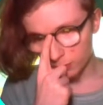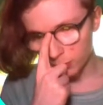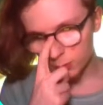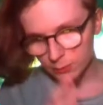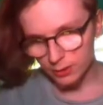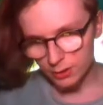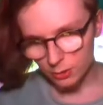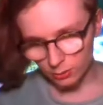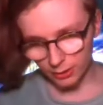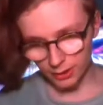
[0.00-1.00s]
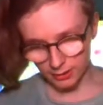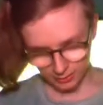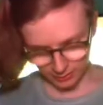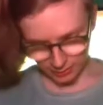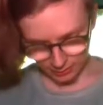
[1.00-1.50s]
blue is Koya,
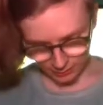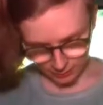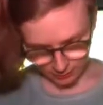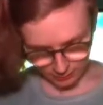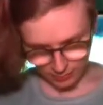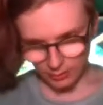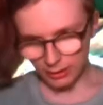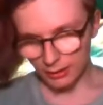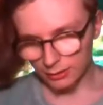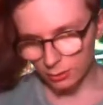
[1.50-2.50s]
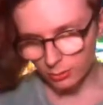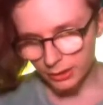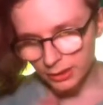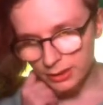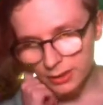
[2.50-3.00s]
and
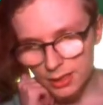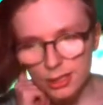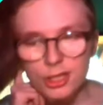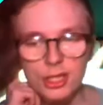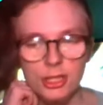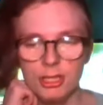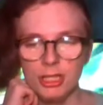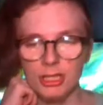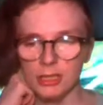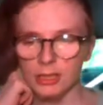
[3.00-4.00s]
green is Shin.